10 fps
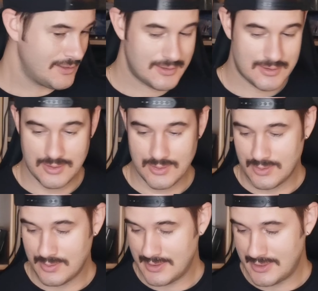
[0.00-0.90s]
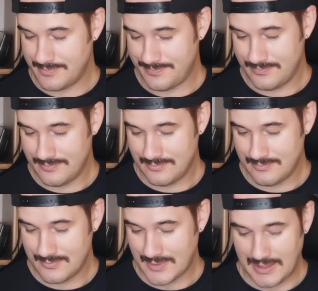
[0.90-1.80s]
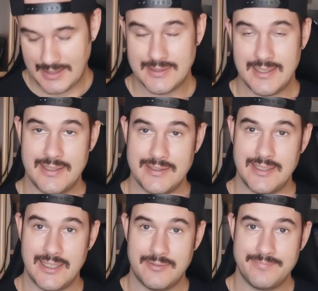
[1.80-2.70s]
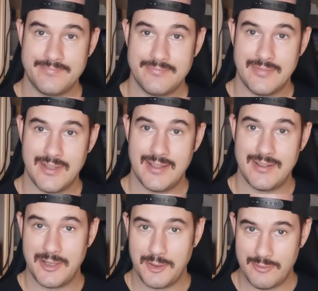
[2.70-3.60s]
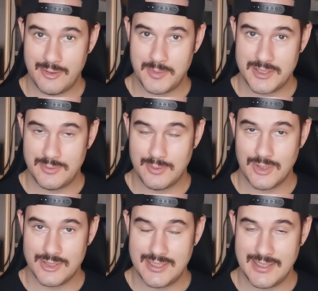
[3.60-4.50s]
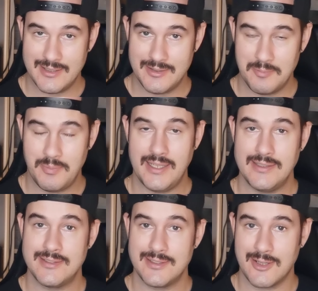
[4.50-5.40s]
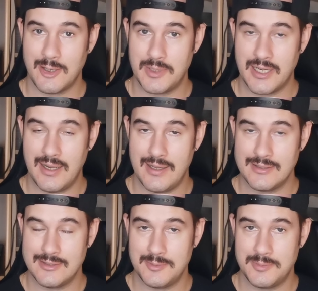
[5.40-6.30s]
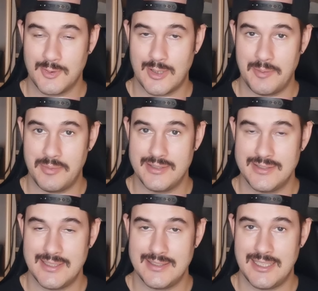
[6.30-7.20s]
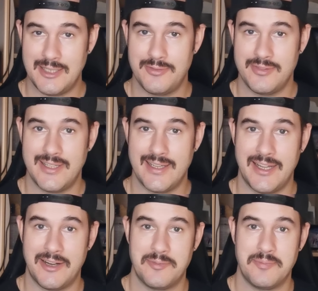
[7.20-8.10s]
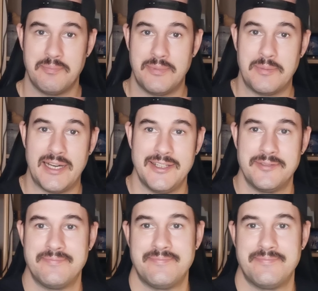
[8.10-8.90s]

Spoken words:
So let's end this here. Thank you very much for watching. Please comment, like, and subscribe. Stay safe. Take care. Bye bye.